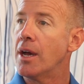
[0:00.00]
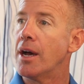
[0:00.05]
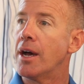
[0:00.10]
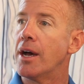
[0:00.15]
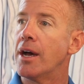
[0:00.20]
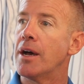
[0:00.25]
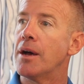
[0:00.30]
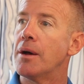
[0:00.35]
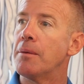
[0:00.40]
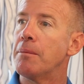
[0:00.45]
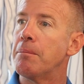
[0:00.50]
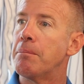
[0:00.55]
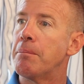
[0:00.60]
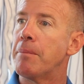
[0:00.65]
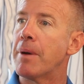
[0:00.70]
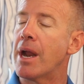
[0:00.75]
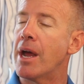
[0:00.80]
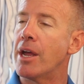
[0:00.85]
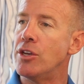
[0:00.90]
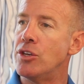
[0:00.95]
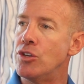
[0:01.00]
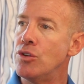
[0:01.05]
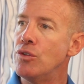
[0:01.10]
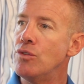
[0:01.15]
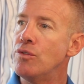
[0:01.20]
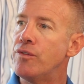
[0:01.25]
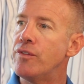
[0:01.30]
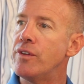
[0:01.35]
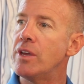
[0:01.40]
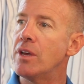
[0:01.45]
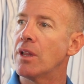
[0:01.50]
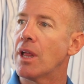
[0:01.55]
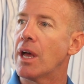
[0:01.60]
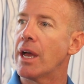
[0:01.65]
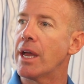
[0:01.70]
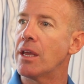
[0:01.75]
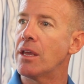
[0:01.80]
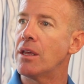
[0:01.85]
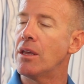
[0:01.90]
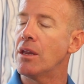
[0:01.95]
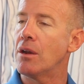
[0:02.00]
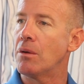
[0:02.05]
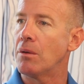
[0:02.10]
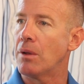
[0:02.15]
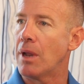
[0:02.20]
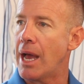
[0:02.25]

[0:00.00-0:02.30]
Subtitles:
But I do feel like, you know,